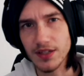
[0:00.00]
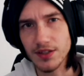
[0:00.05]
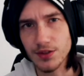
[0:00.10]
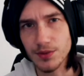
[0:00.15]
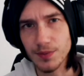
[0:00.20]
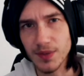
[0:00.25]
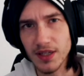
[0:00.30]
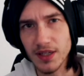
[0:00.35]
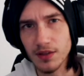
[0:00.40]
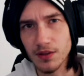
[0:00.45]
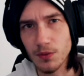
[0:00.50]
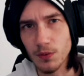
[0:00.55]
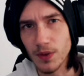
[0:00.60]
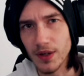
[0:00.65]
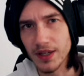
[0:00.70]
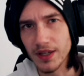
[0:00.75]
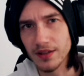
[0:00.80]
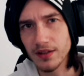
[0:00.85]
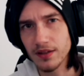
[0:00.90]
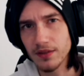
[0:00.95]
daydreaming
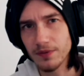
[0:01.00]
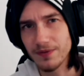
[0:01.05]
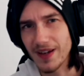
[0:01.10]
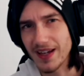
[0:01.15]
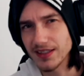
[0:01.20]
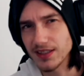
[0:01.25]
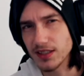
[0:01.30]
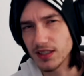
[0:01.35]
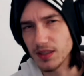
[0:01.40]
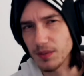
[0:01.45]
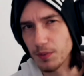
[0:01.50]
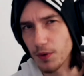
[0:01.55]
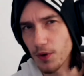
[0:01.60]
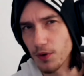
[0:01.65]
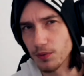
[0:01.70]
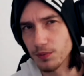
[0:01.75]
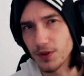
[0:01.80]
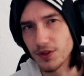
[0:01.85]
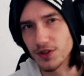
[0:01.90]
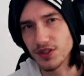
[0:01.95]
with
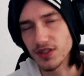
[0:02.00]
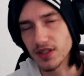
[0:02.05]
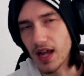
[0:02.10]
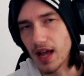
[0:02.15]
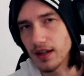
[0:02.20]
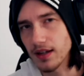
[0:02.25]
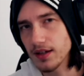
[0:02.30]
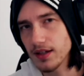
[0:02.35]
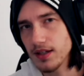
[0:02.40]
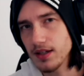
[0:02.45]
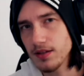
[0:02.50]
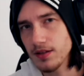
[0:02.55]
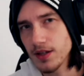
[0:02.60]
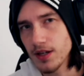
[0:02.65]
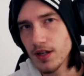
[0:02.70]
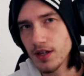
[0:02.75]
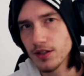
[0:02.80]
fantasy-prone personality,